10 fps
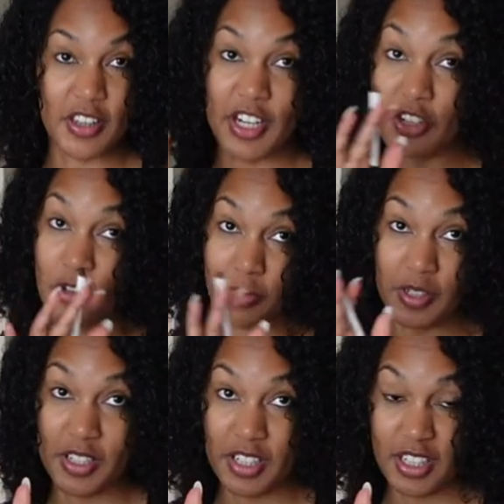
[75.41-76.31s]
that I know I'm
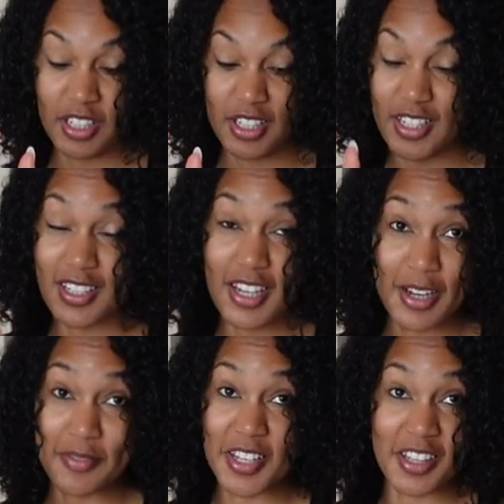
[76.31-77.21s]
gonna need is
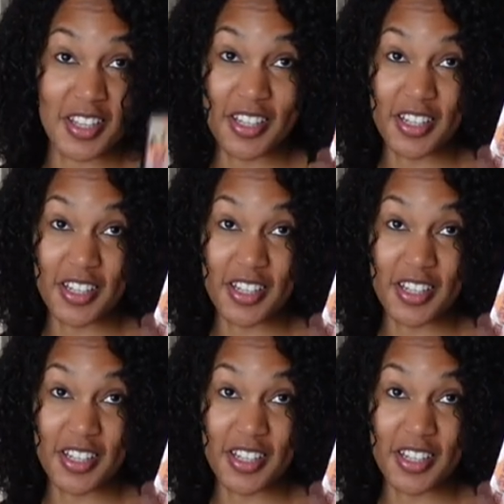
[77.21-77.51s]
times like these.